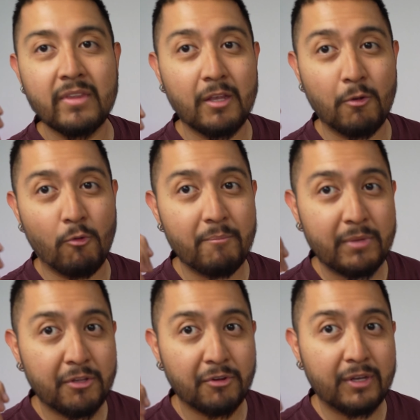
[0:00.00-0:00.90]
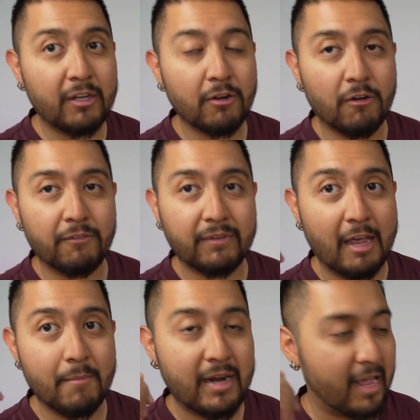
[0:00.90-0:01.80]
in one video here of
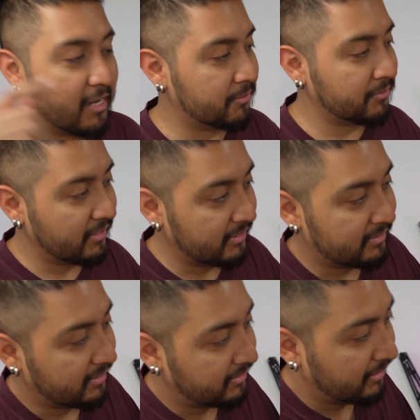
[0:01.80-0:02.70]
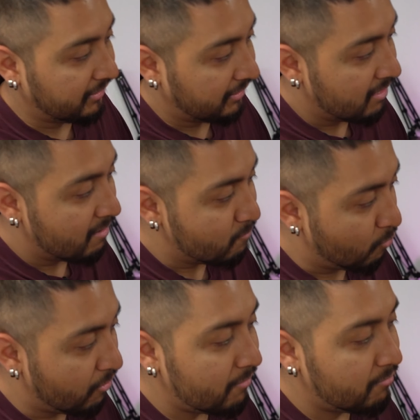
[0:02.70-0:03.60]
Gamer Nexus, is that the
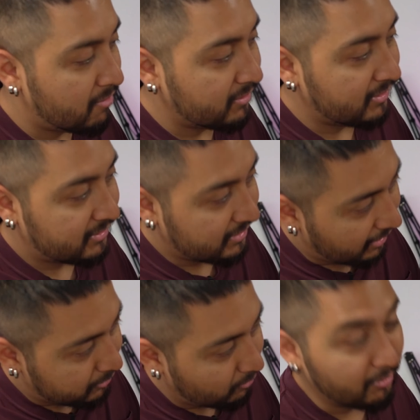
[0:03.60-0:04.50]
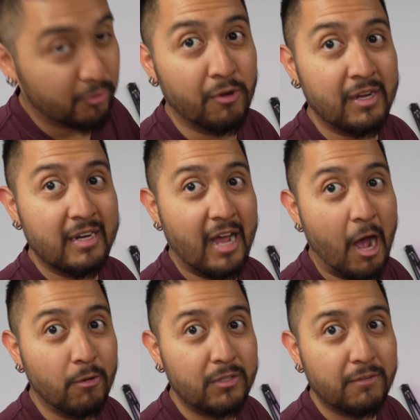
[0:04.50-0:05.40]
motherboard is actually going
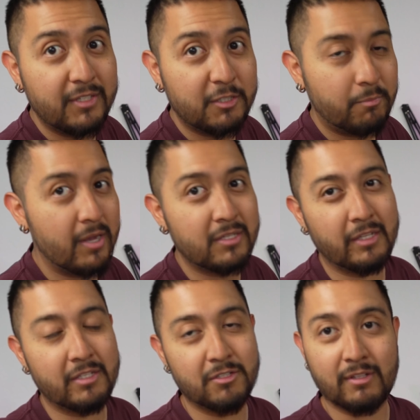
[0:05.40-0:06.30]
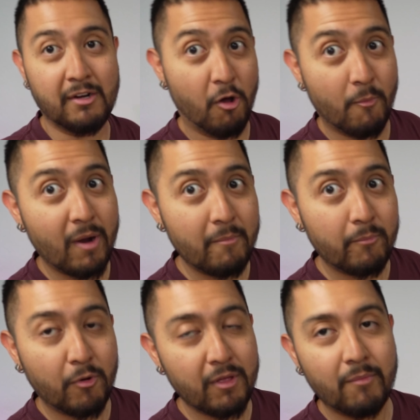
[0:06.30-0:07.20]
out of the space. It is not a normal
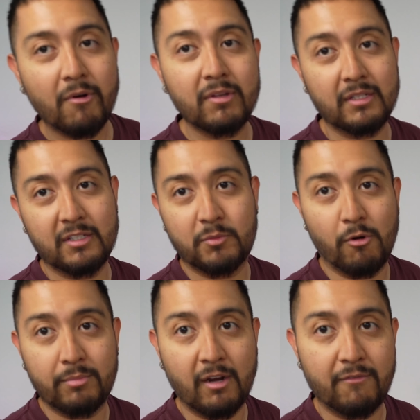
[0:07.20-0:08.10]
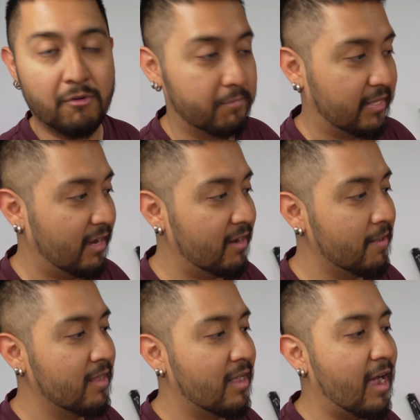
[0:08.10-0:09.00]
motherboard, it is proprietary from Dell,
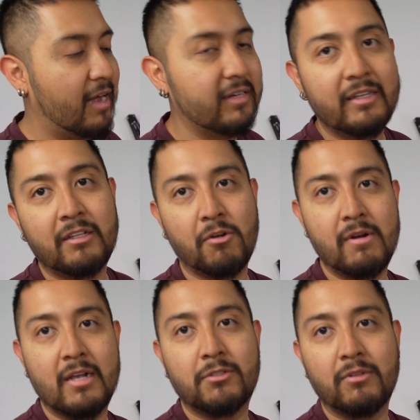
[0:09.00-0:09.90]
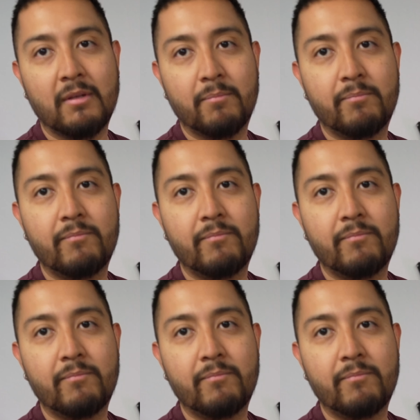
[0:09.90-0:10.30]
and it connects to the